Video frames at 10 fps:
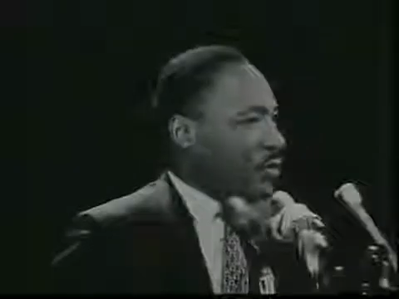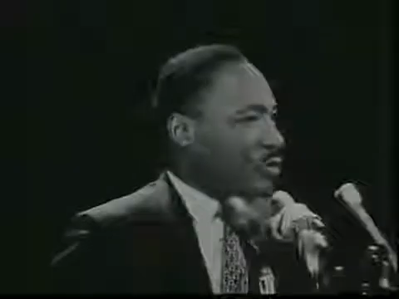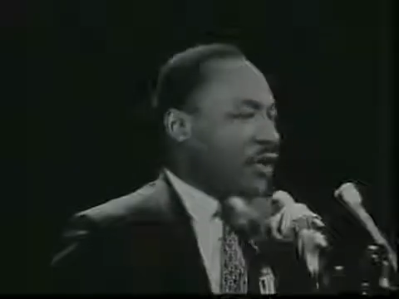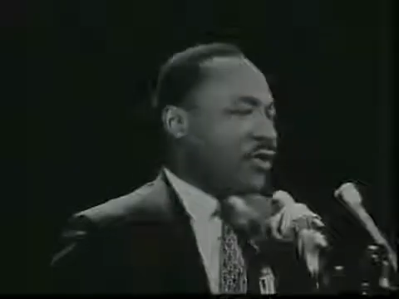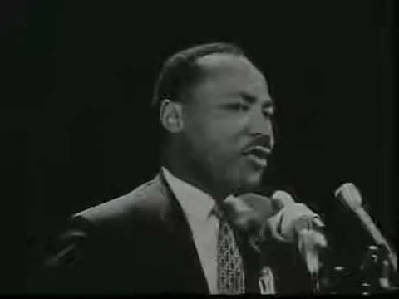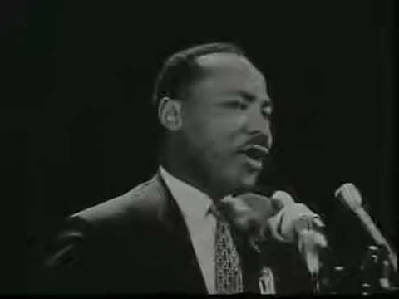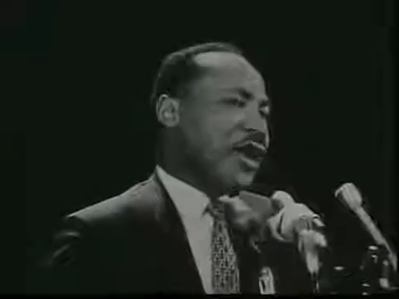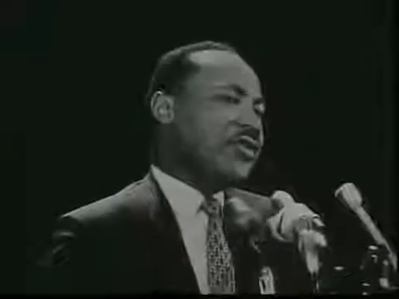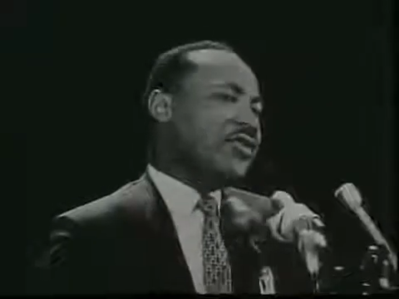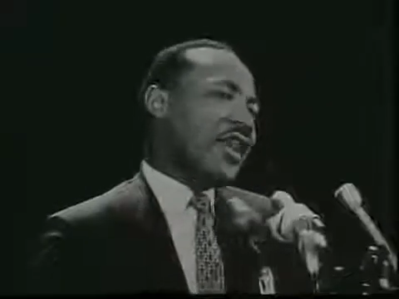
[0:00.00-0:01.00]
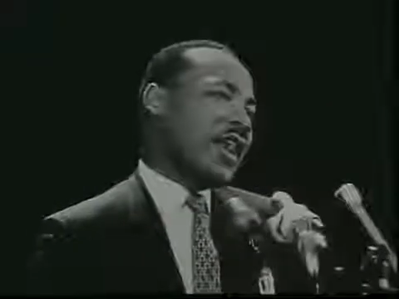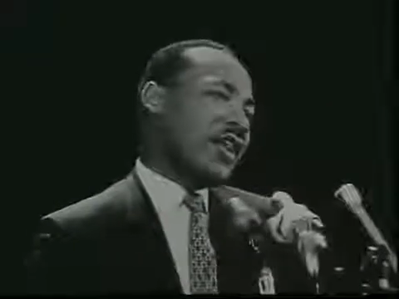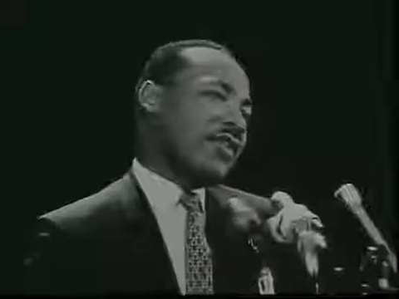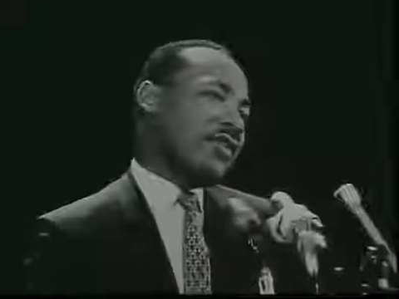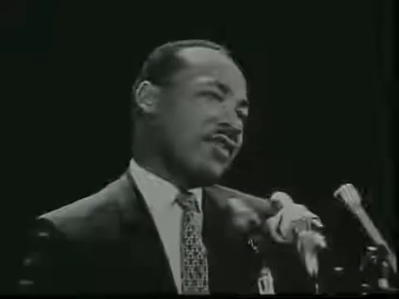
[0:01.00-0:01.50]
But one of the greatest
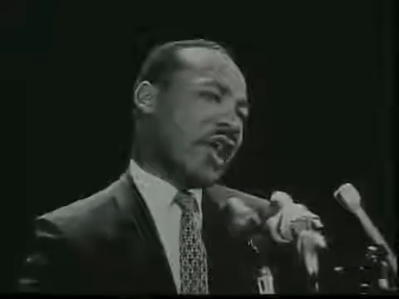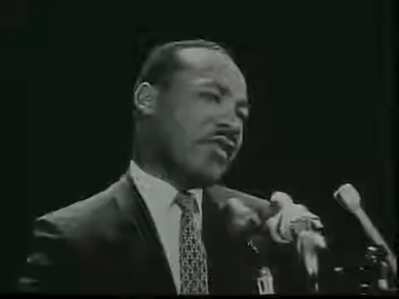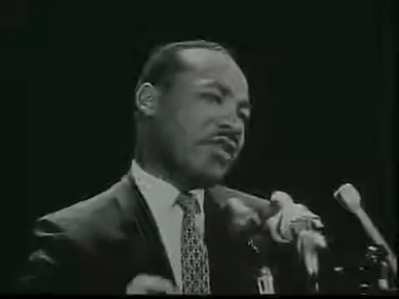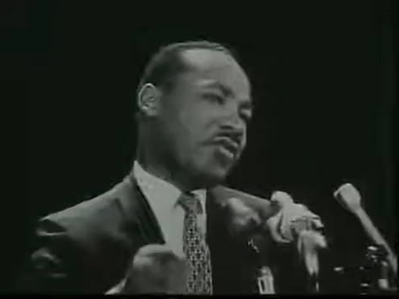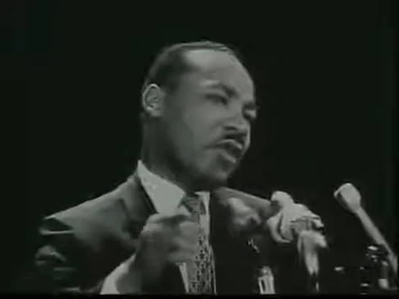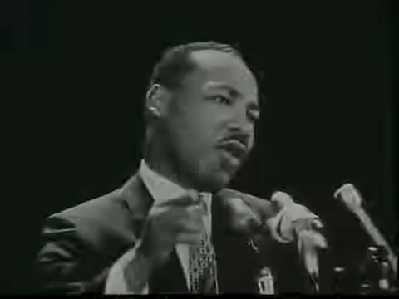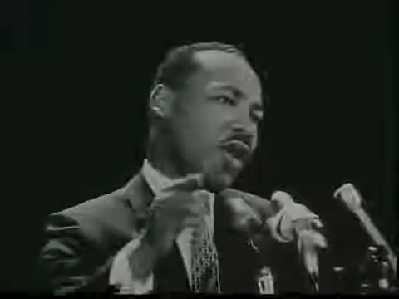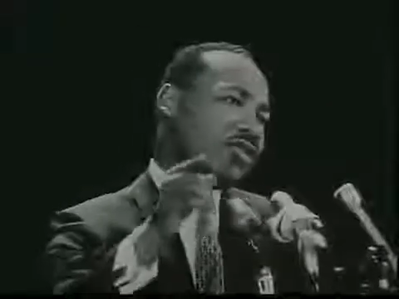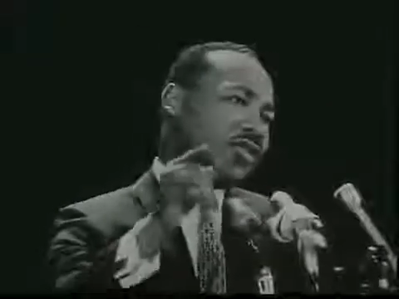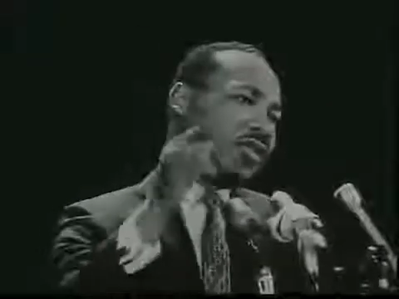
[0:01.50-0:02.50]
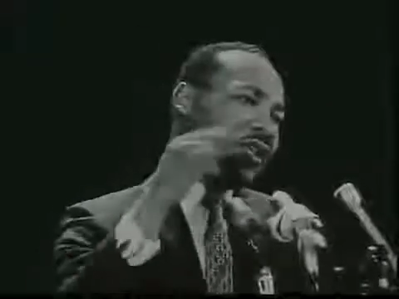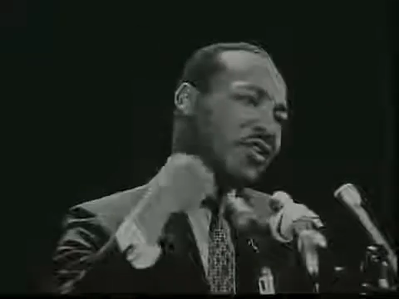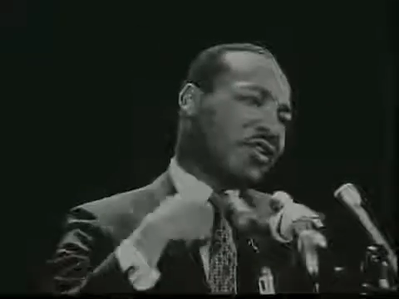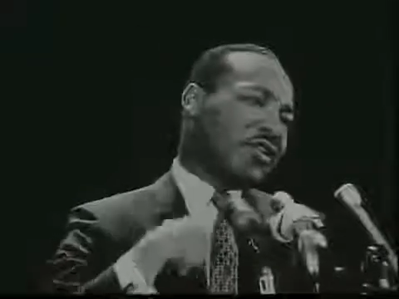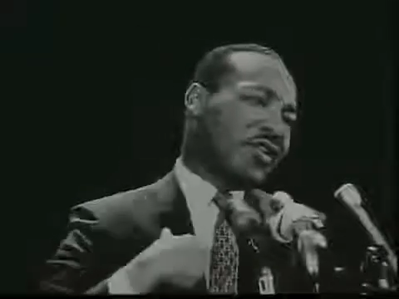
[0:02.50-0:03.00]
things that this war is
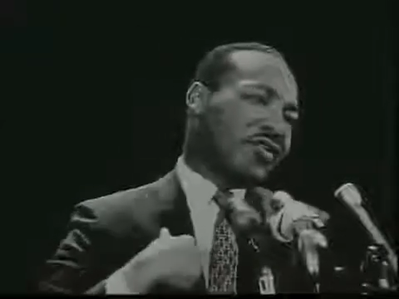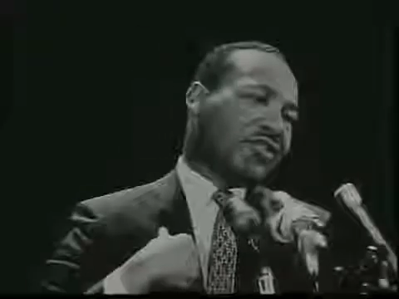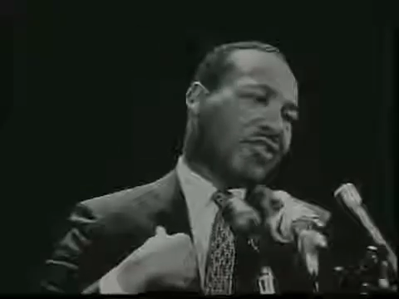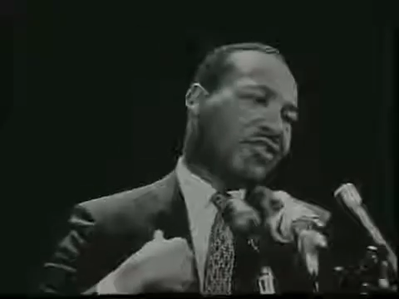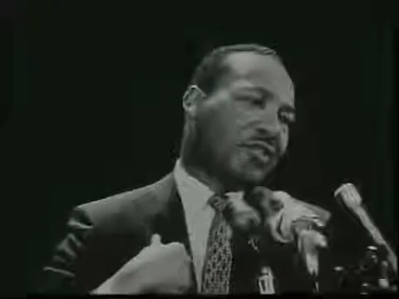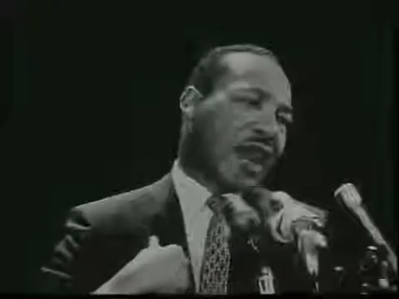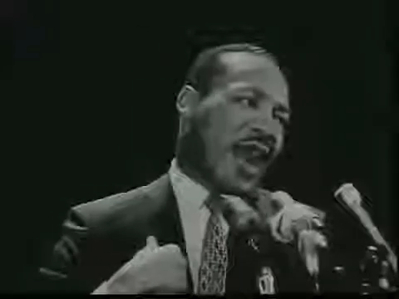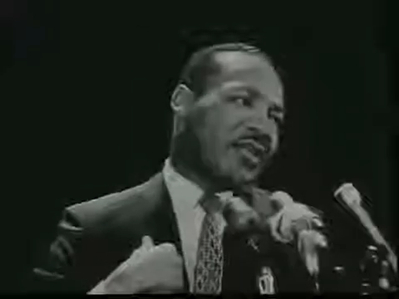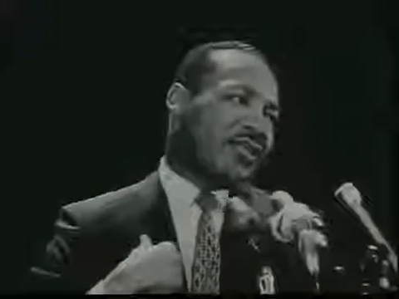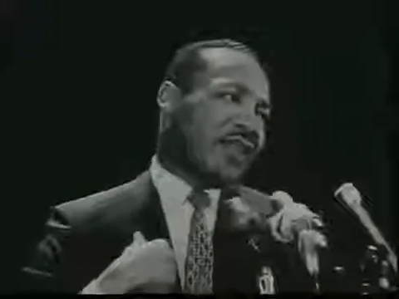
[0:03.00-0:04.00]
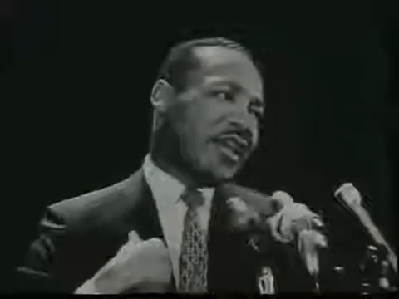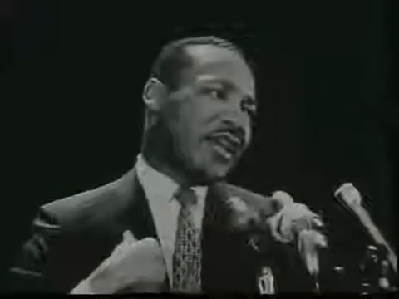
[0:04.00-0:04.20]
doing to us in civil rights